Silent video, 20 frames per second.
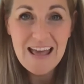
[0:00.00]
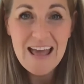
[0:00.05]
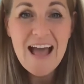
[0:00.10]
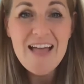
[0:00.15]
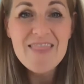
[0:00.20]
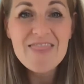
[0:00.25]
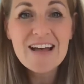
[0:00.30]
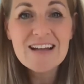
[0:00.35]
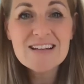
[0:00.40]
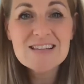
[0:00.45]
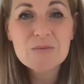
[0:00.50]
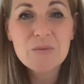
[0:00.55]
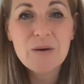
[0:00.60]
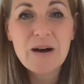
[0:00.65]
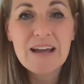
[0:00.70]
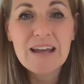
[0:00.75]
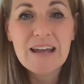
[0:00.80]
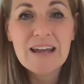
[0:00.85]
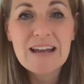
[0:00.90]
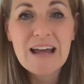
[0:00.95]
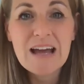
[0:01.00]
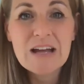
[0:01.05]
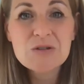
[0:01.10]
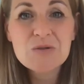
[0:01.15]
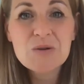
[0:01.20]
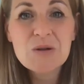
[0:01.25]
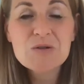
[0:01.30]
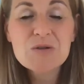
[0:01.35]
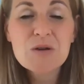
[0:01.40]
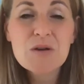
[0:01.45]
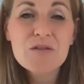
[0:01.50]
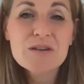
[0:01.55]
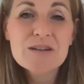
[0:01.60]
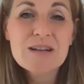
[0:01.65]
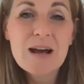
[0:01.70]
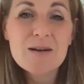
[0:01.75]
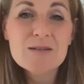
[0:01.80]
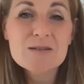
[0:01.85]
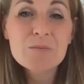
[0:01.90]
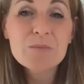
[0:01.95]
And that's why in Andrea and Trevor
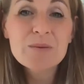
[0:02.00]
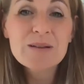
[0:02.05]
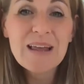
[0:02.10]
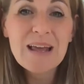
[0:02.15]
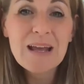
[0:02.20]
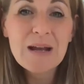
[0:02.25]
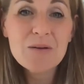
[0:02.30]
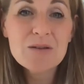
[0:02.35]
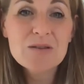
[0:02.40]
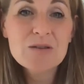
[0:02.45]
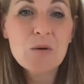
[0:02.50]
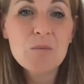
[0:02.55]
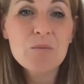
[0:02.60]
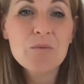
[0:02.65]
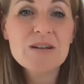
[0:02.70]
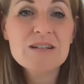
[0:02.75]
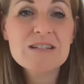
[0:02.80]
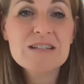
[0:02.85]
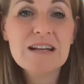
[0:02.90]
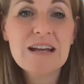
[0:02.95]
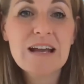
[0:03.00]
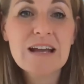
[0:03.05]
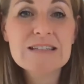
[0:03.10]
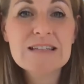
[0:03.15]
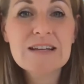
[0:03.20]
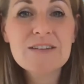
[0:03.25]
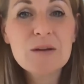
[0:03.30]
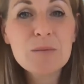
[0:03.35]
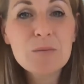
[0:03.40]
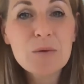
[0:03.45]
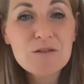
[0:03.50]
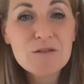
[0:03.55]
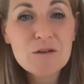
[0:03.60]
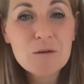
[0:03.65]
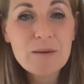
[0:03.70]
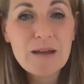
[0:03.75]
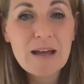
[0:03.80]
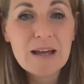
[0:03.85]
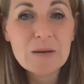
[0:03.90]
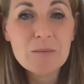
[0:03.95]
Dow's Playing with Note Printing Activity Book for
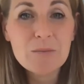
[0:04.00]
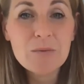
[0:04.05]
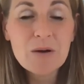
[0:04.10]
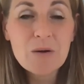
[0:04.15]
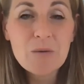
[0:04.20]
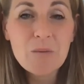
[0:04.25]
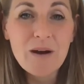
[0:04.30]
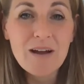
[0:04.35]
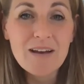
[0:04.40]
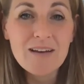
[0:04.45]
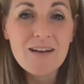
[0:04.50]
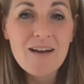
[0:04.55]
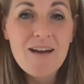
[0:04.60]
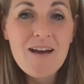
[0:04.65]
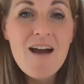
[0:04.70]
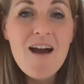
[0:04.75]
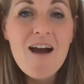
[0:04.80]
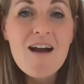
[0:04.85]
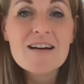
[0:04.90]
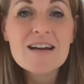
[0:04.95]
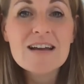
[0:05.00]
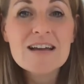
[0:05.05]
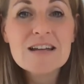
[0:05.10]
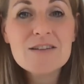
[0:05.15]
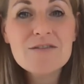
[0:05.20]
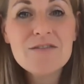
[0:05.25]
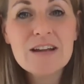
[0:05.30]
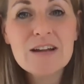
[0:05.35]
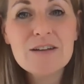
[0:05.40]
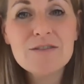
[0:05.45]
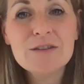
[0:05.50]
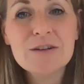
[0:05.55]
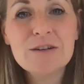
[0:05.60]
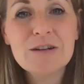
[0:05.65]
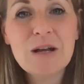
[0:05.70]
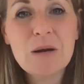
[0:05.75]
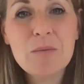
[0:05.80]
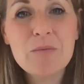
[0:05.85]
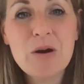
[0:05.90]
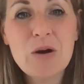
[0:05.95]
Piano, Book 1, our innovative
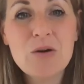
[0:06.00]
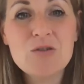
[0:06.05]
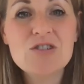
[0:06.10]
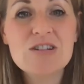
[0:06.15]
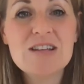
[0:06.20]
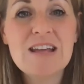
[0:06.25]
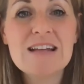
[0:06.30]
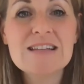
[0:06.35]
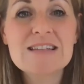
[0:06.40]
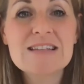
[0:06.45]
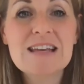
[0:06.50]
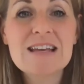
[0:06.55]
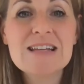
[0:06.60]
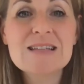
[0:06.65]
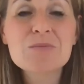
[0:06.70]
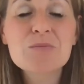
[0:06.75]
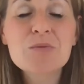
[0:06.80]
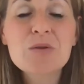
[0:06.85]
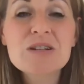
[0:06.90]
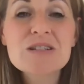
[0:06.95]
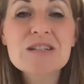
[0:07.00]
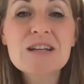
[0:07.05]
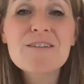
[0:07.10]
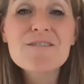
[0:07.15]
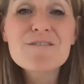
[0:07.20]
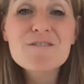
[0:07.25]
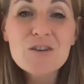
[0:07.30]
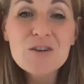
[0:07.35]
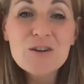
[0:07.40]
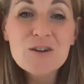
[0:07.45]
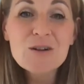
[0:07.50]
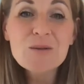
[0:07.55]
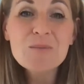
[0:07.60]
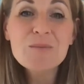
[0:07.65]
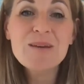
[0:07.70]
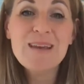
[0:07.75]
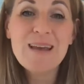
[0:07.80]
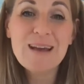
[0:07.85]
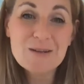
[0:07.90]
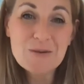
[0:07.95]
learning approach gets kids printing full
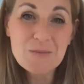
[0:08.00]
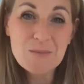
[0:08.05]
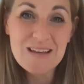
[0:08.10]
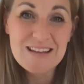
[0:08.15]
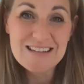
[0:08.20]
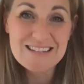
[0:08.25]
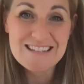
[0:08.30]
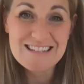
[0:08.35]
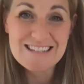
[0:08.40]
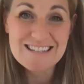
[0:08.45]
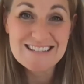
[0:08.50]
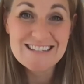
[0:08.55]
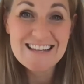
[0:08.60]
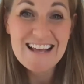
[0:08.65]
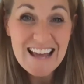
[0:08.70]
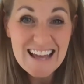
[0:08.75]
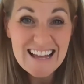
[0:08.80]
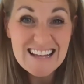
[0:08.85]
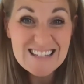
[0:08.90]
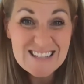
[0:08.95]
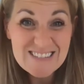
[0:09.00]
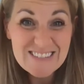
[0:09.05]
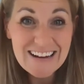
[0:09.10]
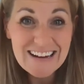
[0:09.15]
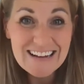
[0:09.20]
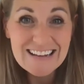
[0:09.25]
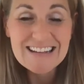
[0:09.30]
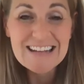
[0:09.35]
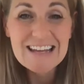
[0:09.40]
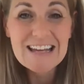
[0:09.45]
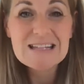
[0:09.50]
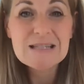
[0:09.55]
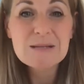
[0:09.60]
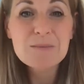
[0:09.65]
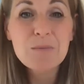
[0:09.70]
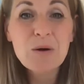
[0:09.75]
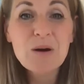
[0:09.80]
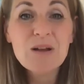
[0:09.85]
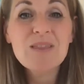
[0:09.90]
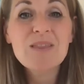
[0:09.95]
piano pieces. That's right, the kids
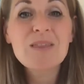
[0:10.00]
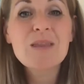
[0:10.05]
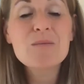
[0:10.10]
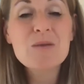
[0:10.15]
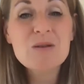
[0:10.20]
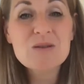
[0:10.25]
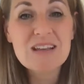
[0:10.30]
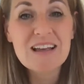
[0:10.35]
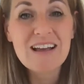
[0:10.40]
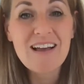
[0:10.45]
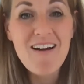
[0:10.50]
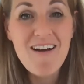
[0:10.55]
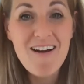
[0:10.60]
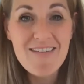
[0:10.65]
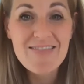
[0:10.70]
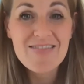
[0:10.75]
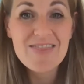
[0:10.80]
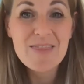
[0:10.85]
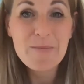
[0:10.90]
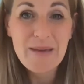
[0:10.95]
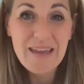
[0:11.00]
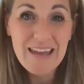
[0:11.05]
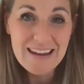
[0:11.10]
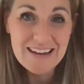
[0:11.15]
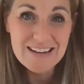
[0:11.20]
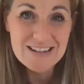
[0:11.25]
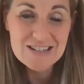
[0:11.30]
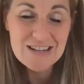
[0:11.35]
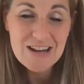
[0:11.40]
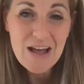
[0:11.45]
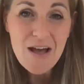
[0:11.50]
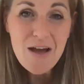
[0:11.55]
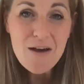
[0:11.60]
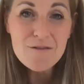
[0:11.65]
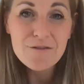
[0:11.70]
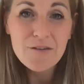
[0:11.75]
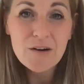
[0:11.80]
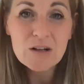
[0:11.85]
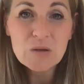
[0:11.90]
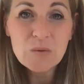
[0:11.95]
put the music on the page.
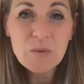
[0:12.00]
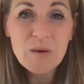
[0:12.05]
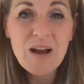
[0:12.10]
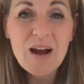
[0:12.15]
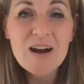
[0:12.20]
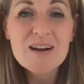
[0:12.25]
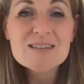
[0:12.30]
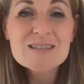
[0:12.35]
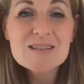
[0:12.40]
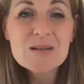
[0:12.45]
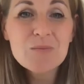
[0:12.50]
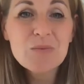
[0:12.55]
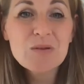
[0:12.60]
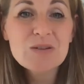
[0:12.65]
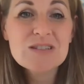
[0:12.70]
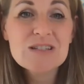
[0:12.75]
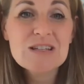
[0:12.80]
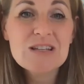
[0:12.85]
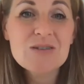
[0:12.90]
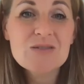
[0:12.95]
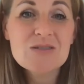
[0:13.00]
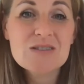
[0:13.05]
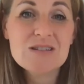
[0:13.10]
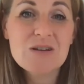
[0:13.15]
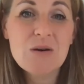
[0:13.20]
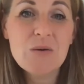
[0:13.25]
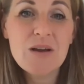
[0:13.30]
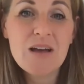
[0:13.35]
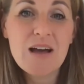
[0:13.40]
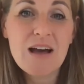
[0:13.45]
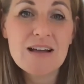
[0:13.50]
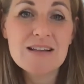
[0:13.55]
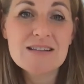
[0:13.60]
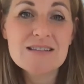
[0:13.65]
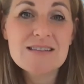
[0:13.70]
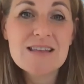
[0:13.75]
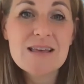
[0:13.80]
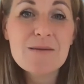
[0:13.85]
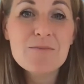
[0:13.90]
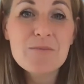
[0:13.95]
Following our simple to use note guides,
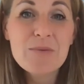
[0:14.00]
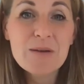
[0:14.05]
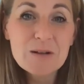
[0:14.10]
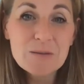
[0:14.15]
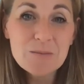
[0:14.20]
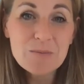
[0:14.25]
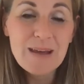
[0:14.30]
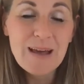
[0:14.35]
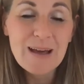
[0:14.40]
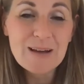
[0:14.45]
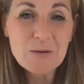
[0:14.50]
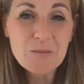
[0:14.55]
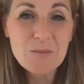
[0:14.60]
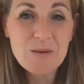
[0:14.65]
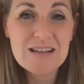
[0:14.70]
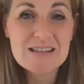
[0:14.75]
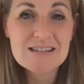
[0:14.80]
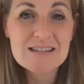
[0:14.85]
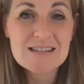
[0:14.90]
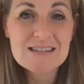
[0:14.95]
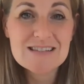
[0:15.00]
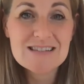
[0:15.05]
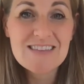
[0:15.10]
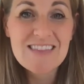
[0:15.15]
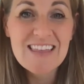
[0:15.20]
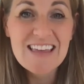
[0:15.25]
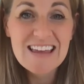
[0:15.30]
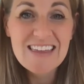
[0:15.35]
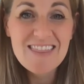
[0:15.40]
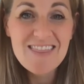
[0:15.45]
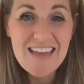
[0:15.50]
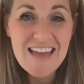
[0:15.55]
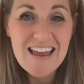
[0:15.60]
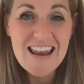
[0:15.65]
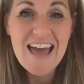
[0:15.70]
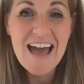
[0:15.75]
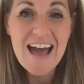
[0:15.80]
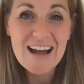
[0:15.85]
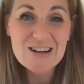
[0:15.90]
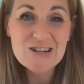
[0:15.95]
they build piano pieces so they can then
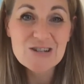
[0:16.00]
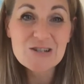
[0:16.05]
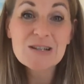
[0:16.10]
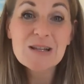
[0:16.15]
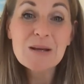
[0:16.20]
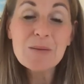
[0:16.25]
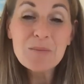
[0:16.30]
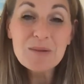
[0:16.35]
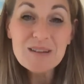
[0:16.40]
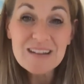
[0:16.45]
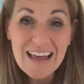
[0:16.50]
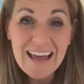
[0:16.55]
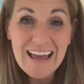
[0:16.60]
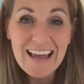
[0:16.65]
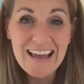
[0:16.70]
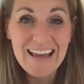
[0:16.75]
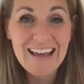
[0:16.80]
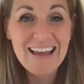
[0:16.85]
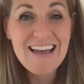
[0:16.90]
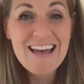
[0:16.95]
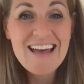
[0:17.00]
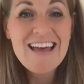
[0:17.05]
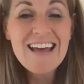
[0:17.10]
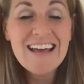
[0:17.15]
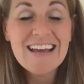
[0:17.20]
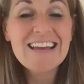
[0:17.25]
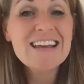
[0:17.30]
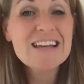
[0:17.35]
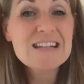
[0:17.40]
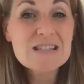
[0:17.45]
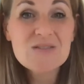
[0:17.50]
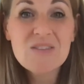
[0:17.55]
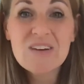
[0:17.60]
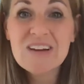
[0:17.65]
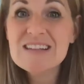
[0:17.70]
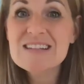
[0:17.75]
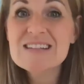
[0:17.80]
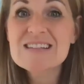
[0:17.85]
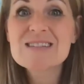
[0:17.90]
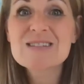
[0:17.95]
actually play. And kids
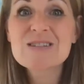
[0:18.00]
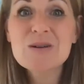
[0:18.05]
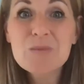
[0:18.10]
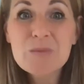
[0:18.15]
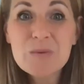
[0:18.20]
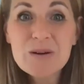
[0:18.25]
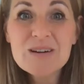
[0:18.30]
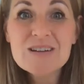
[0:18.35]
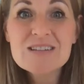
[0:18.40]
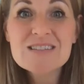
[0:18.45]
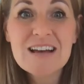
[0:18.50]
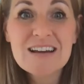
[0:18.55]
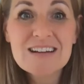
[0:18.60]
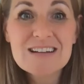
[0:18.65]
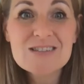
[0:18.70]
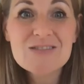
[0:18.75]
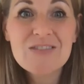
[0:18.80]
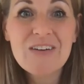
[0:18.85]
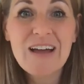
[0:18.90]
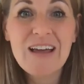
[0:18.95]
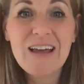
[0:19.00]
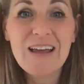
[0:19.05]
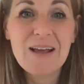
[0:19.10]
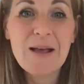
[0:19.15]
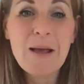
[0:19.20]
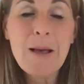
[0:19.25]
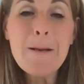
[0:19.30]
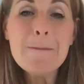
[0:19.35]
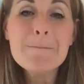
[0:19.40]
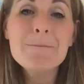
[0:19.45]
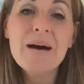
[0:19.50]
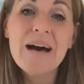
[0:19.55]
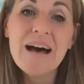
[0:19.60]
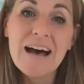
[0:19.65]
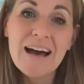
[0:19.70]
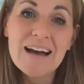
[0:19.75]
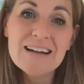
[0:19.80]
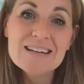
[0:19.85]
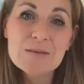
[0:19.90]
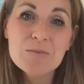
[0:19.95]
find this super satisfying,
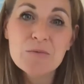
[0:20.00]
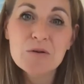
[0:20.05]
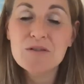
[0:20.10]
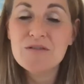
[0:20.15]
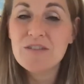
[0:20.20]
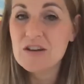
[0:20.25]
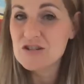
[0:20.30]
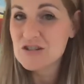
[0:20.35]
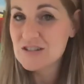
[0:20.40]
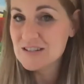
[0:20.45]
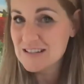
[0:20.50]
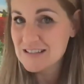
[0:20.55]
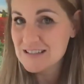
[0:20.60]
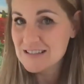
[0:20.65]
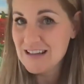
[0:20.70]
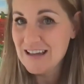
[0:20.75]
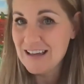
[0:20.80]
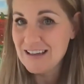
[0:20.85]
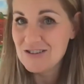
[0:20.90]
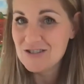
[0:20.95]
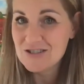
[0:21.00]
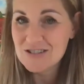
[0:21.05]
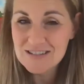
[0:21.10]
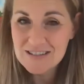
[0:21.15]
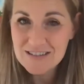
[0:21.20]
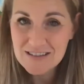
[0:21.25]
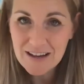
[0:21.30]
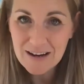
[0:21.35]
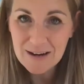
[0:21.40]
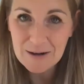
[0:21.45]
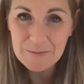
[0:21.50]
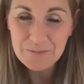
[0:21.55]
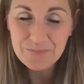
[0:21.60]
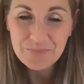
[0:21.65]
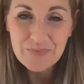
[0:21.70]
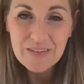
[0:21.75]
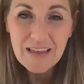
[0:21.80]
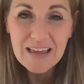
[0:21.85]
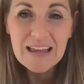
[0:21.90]
but the motivation doesn't end just there.